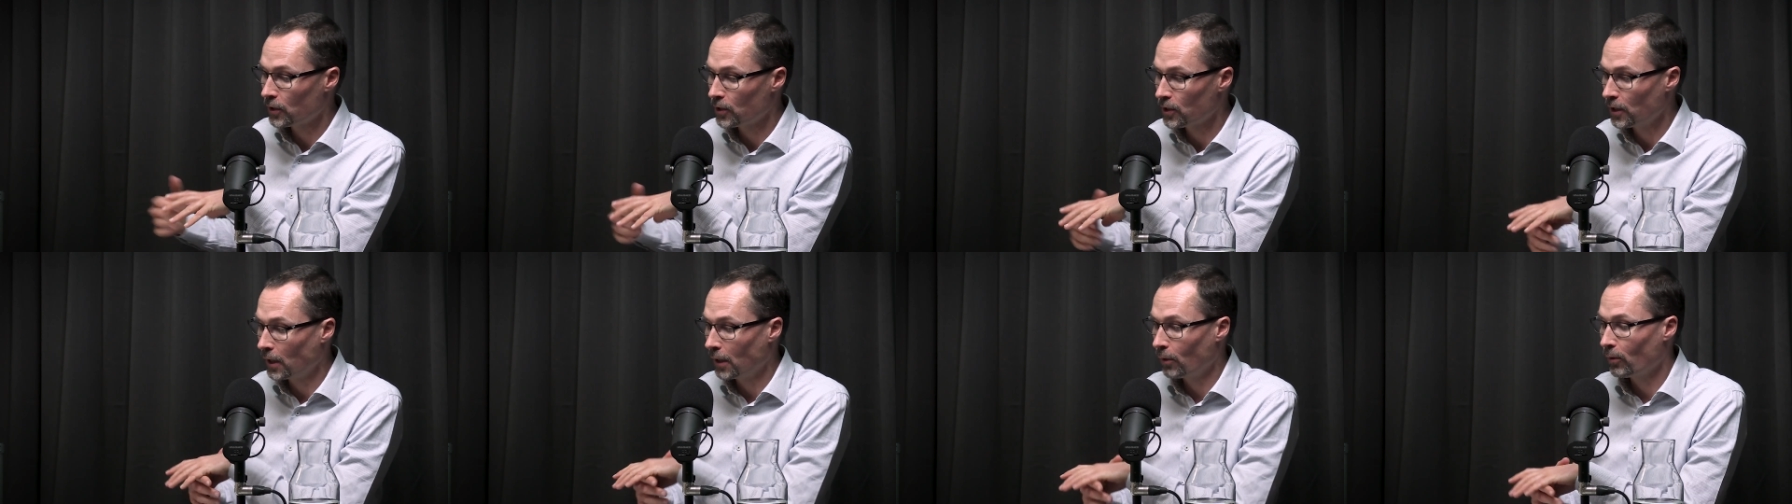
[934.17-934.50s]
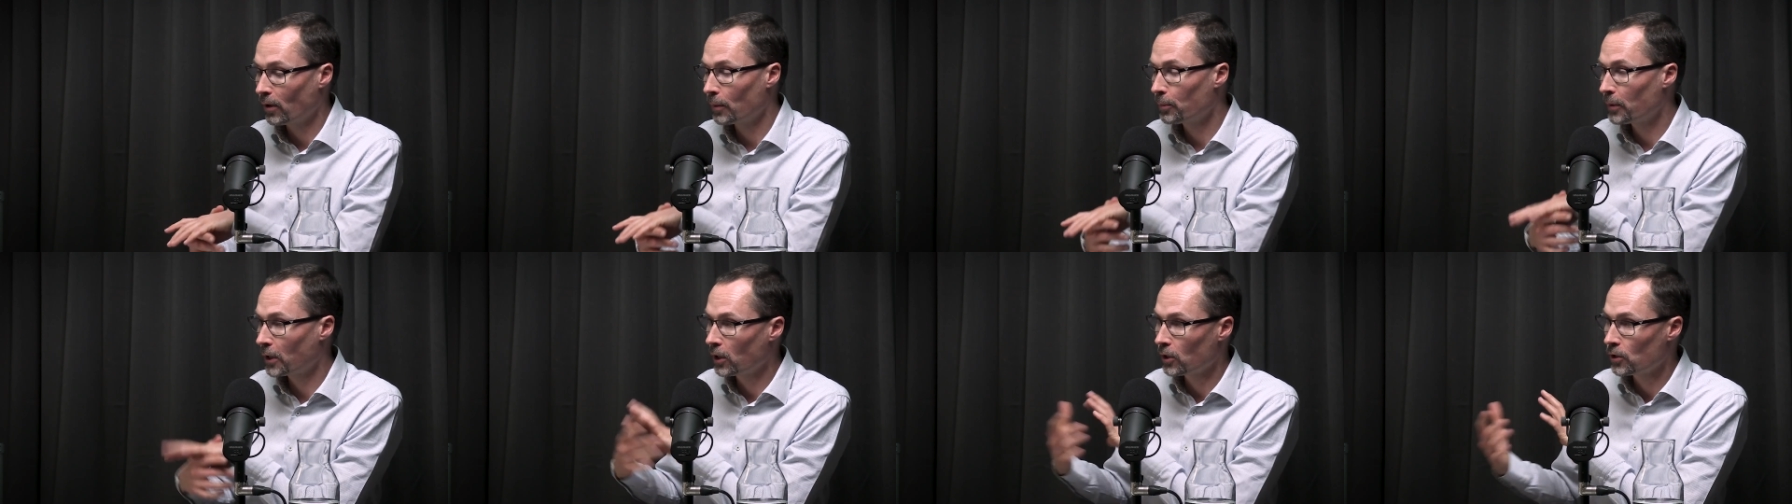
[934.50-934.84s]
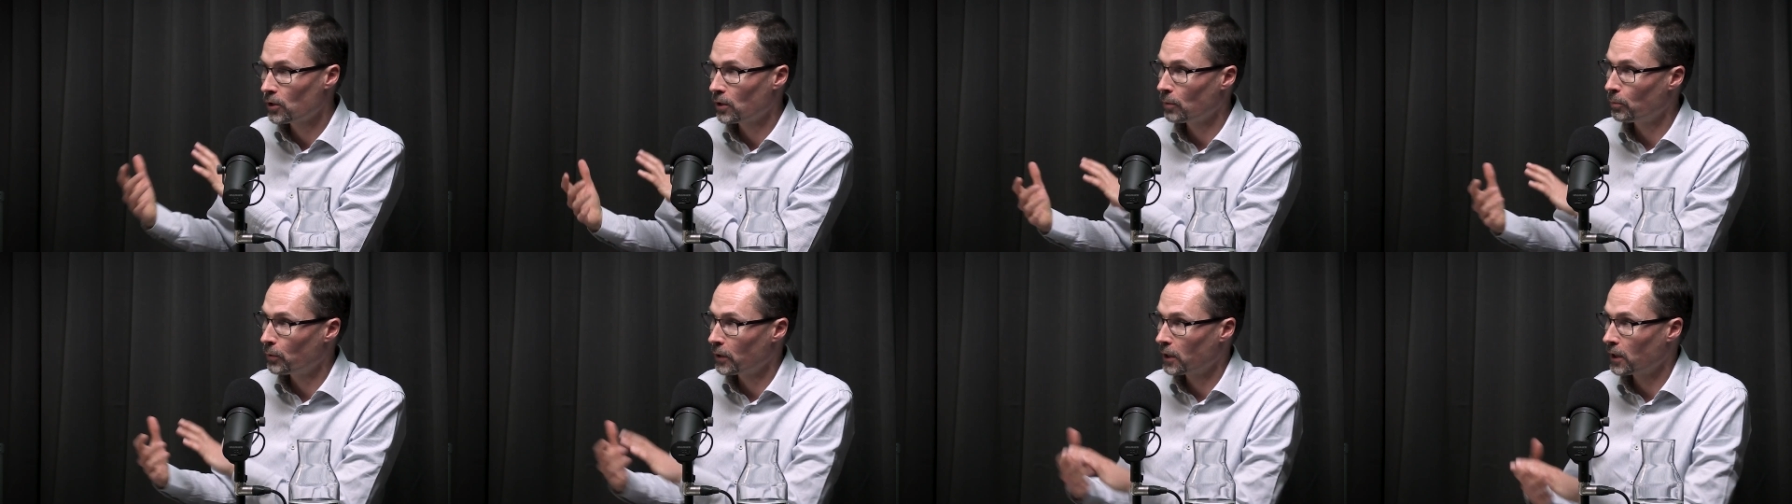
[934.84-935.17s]
etc.
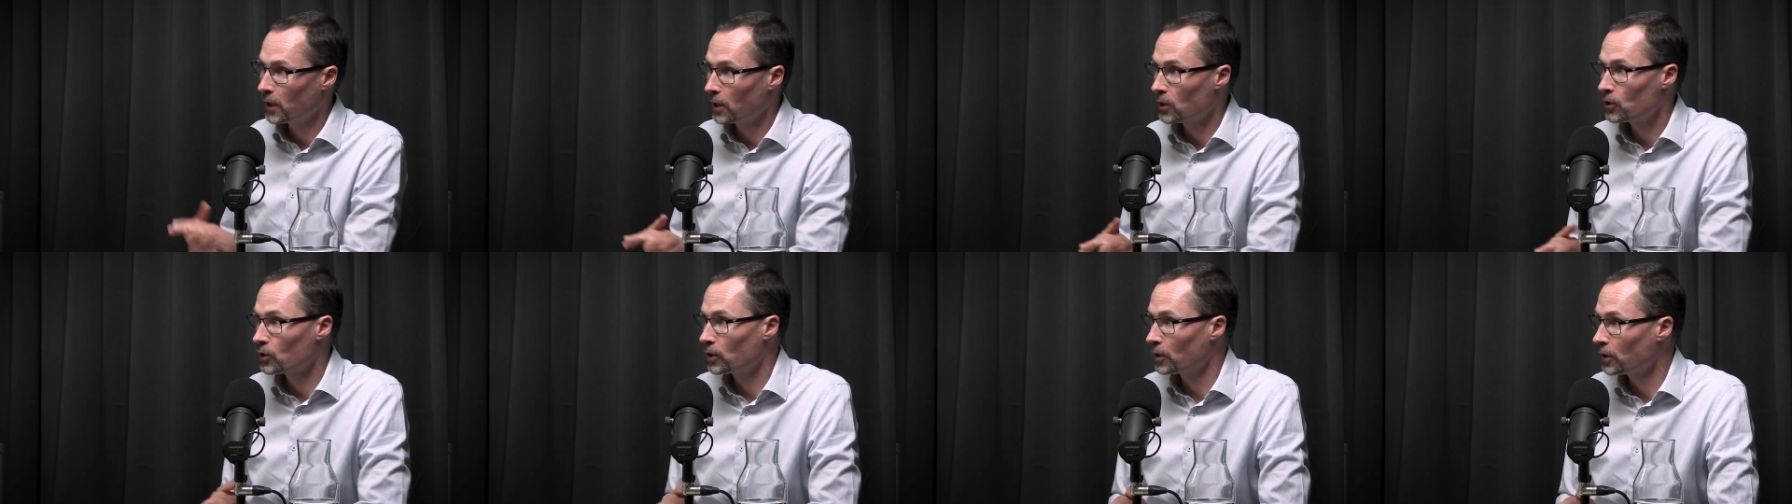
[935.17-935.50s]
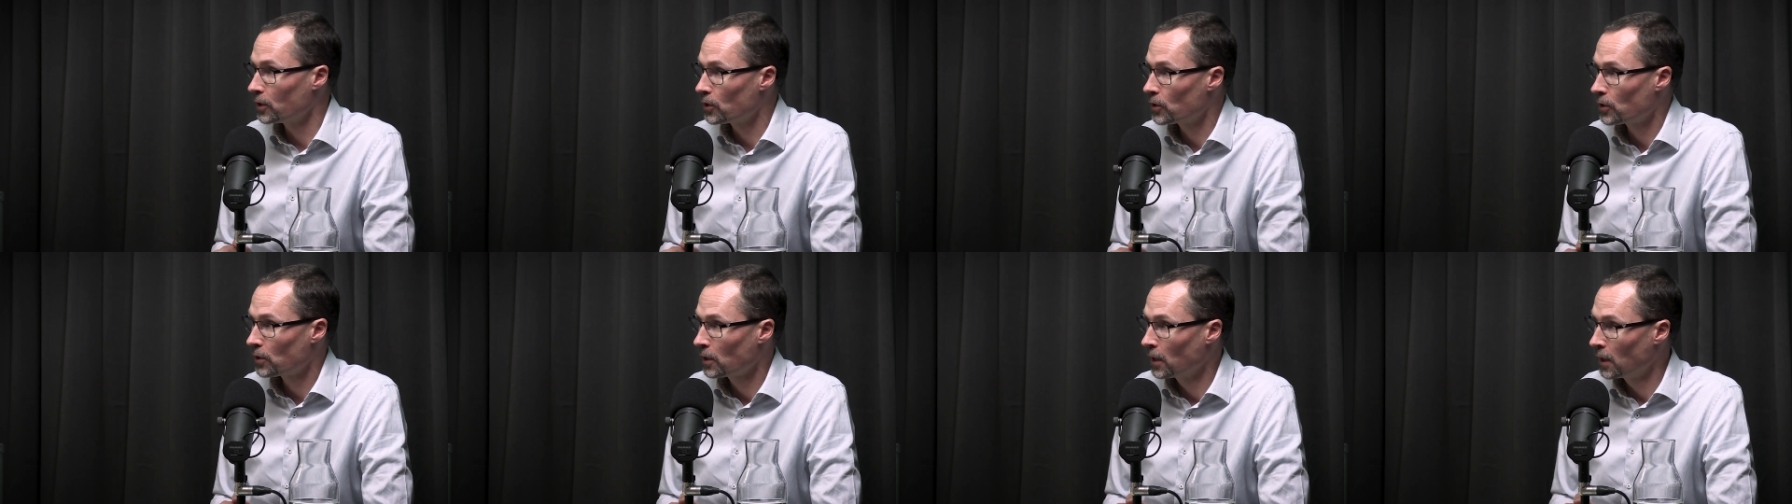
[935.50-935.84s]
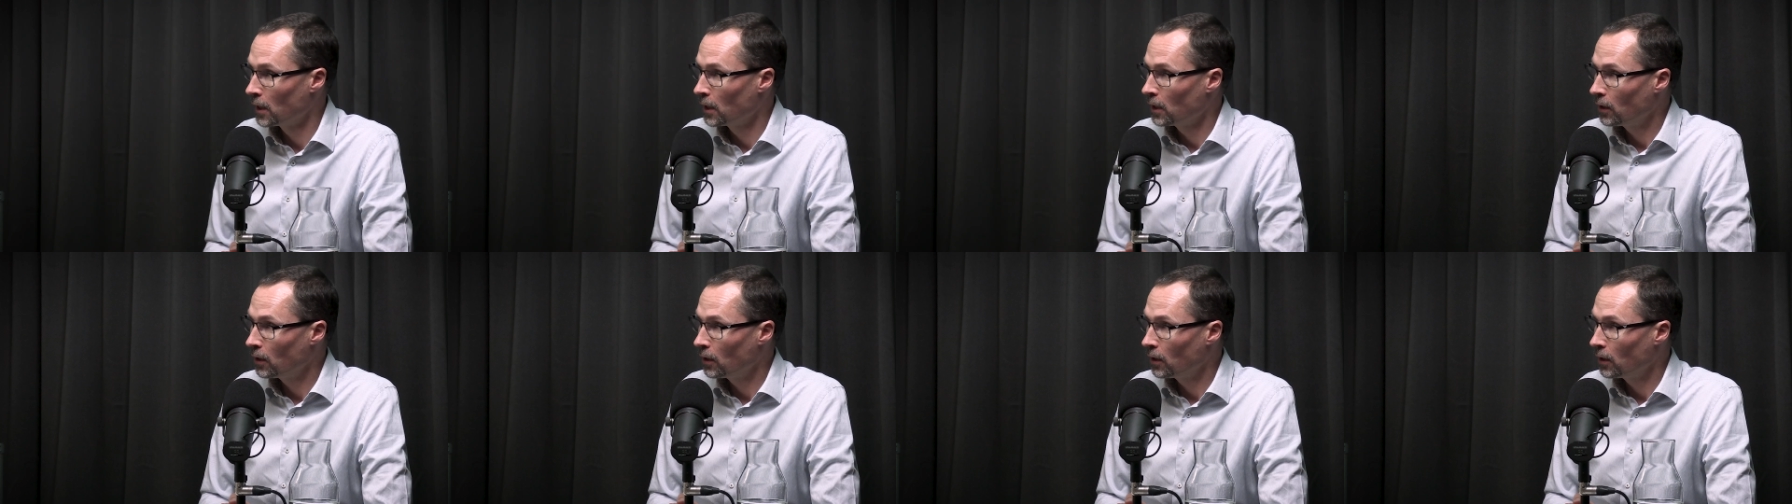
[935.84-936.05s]
Because the prediction is